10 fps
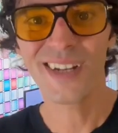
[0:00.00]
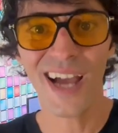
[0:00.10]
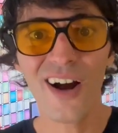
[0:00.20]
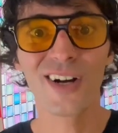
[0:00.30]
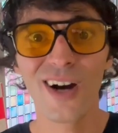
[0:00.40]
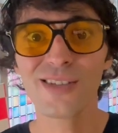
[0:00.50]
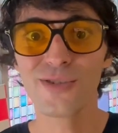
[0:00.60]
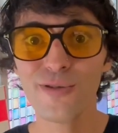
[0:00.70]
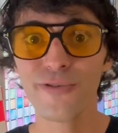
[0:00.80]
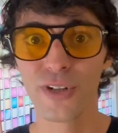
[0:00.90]
Yeah, our guns
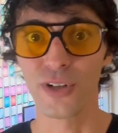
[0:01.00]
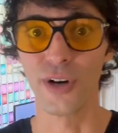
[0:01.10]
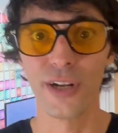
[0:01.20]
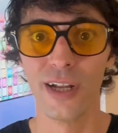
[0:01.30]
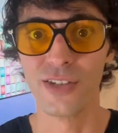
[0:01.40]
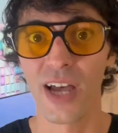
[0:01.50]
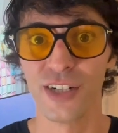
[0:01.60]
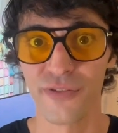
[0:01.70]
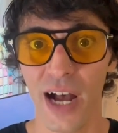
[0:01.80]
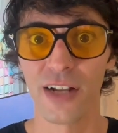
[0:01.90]
do feel good inside
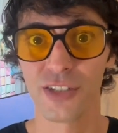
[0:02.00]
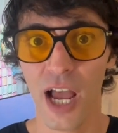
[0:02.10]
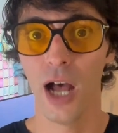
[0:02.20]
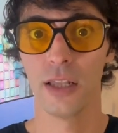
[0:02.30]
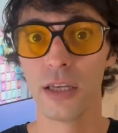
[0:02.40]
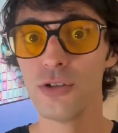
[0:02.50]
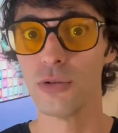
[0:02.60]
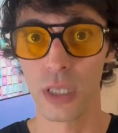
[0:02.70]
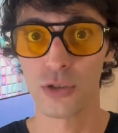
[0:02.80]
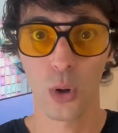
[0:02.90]
your badge. Yeah, they do.
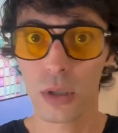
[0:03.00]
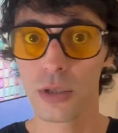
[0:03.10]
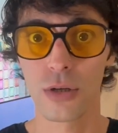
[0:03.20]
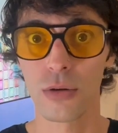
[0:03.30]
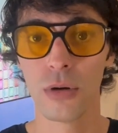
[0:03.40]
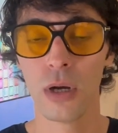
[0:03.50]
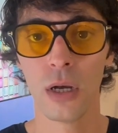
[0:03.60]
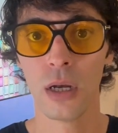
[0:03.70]
They totally do.